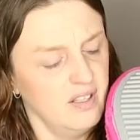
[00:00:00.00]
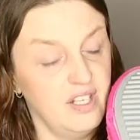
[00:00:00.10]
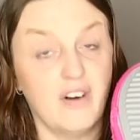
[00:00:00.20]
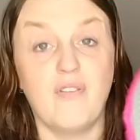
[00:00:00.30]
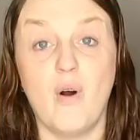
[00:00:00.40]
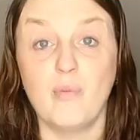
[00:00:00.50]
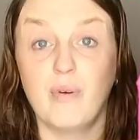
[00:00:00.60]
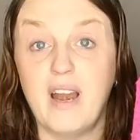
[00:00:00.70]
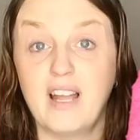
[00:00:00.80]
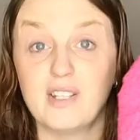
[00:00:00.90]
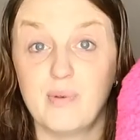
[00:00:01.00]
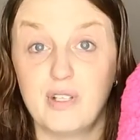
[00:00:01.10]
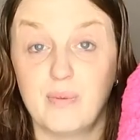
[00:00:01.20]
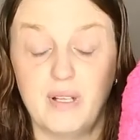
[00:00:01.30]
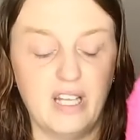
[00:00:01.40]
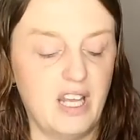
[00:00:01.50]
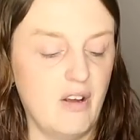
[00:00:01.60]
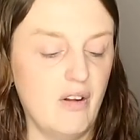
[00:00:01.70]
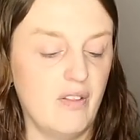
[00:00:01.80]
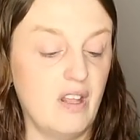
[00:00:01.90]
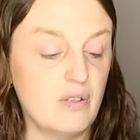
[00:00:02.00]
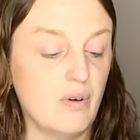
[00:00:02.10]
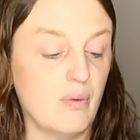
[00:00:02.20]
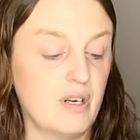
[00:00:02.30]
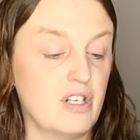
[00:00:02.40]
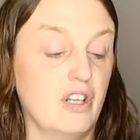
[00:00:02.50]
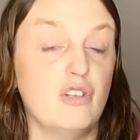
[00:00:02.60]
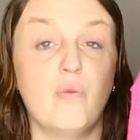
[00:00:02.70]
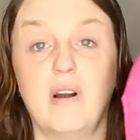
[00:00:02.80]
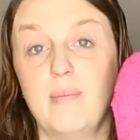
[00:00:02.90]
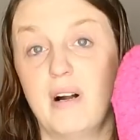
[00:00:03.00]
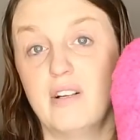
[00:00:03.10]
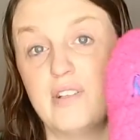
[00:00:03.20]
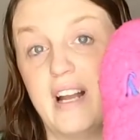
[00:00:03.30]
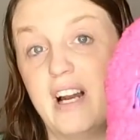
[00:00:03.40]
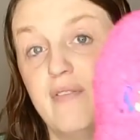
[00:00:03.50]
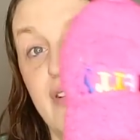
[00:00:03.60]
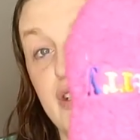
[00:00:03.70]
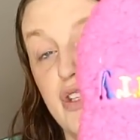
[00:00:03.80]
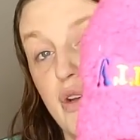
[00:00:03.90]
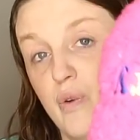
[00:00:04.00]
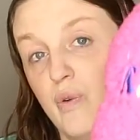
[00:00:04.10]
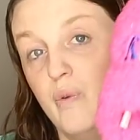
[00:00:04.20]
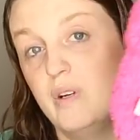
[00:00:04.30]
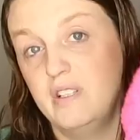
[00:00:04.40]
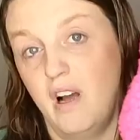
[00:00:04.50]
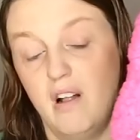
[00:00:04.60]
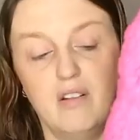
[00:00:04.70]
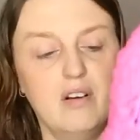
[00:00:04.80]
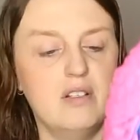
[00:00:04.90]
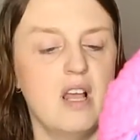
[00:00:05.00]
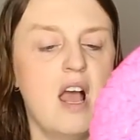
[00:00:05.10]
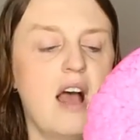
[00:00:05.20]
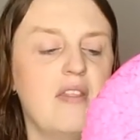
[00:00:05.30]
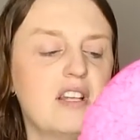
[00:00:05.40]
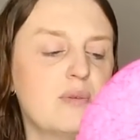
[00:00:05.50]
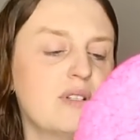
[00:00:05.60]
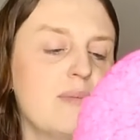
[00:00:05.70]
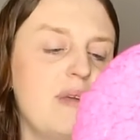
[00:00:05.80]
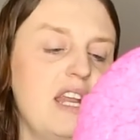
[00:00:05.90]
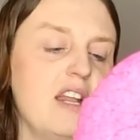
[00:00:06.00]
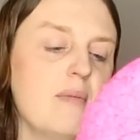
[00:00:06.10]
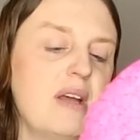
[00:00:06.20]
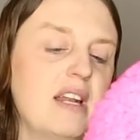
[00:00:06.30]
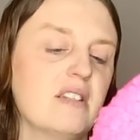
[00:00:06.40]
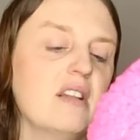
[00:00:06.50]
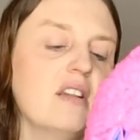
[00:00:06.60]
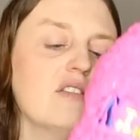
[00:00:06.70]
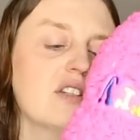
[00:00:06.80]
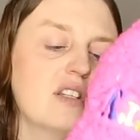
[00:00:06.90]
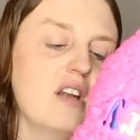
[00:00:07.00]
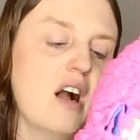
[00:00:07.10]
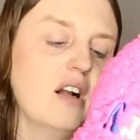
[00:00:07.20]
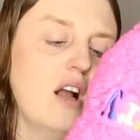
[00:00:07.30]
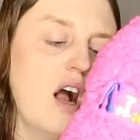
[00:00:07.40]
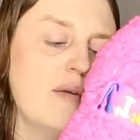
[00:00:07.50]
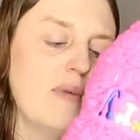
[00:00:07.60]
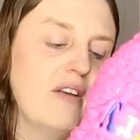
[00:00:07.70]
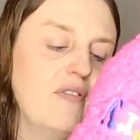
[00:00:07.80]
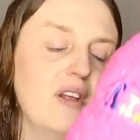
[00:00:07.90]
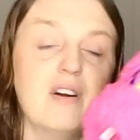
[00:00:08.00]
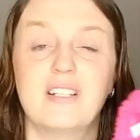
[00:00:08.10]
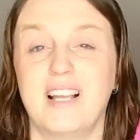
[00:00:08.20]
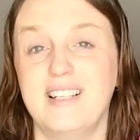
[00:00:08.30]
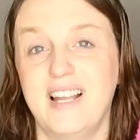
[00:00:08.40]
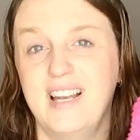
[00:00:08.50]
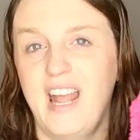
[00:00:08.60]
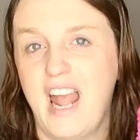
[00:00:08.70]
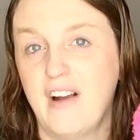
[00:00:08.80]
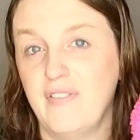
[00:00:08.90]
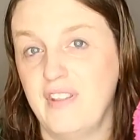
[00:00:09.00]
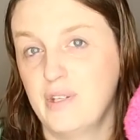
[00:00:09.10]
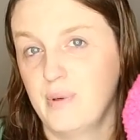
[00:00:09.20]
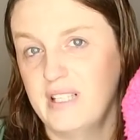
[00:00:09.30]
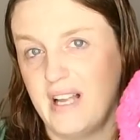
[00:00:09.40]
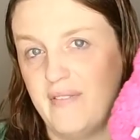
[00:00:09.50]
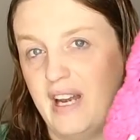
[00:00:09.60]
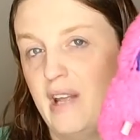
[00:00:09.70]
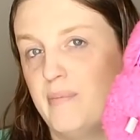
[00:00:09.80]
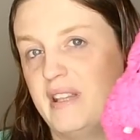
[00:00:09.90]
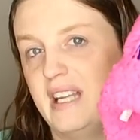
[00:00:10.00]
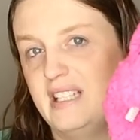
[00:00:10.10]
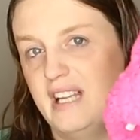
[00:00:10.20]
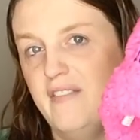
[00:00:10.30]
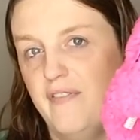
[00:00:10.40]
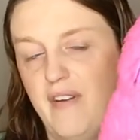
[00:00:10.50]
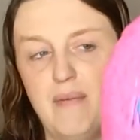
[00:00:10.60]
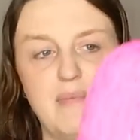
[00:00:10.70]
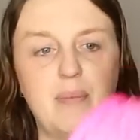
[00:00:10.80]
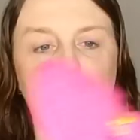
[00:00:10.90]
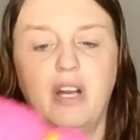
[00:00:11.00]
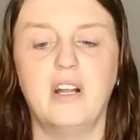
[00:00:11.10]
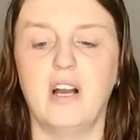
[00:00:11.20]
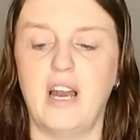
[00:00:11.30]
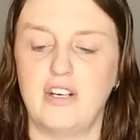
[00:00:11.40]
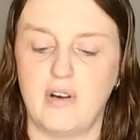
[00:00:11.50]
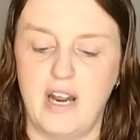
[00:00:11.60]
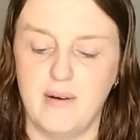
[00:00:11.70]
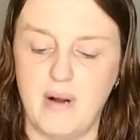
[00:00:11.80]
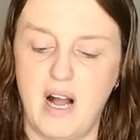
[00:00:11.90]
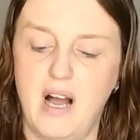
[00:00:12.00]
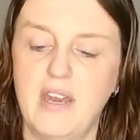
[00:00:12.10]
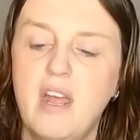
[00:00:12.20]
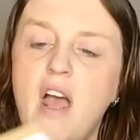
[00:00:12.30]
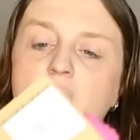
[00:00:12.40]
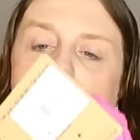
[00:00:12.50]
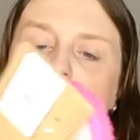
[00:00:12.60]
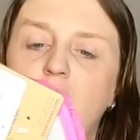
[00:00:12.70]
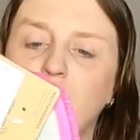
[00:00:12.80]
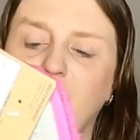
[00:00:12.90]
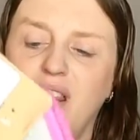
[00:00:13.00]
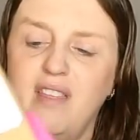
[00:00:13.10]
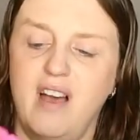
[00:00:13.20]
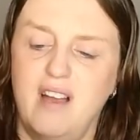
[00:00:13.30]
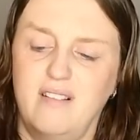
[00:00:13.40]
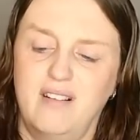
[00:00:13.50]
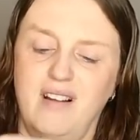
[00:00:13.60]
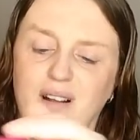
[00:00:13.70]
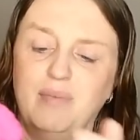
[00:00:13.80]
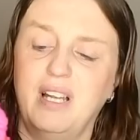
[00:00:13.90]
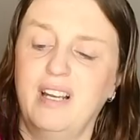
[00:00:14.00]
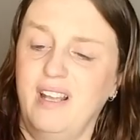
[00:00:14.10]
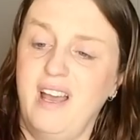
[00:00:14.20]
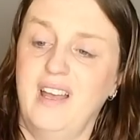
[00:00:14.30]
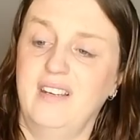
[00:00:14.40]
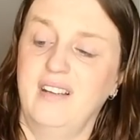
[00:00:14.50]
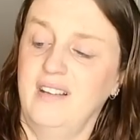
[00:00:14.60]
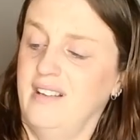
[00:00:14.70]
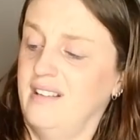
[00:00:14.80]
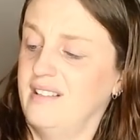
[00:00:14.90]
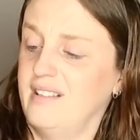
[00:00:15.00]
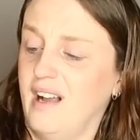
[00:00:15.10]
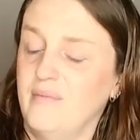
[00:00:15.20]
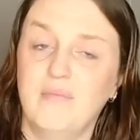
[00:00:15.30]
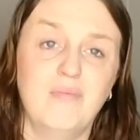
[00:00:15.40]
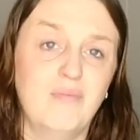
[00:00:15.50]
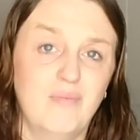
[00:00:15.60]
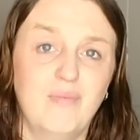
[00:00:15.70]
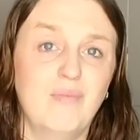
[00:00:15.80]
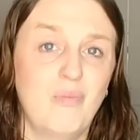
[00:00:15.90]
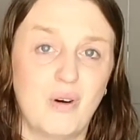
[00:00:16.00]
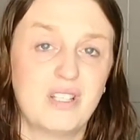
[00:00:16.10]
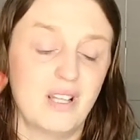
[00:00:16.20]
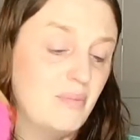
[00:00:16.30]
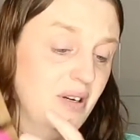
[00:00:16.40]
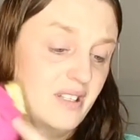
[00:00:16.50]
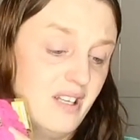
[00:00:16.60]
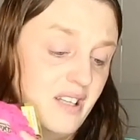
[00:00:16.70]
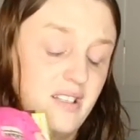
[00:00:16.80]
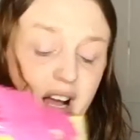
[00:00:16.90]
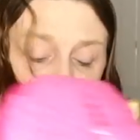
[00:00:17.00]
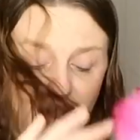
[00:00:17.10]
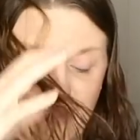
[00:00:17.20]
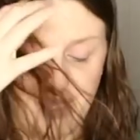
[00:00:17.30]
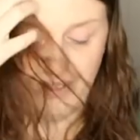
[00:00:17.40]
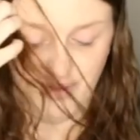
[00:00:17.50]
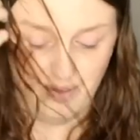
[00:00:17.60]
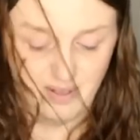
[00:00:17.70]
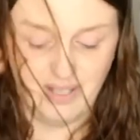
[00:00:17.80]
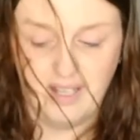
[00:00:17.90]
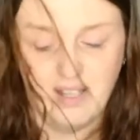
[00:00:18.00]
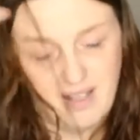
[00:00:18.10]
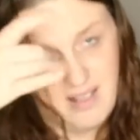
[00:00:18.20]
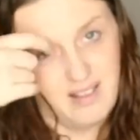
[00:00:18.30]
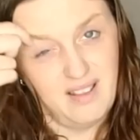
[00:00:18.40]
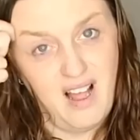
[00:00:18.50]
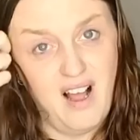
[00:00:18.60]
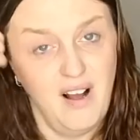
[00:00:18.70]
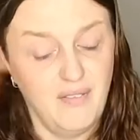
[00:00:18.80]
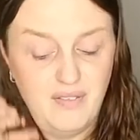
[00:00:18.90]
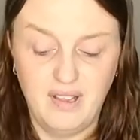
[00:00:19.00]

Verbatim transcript: Dearfoam brands, which are really cute. These were originally 20 bucks, so I got them for $2. This was a medium. It is a little snug. Um, my feet are a size 8.5, and, and, these were 7, 8, but they did fit me pretty good. I tried them on, um, but I thought I'm going to get some more slippers because I absolutely love,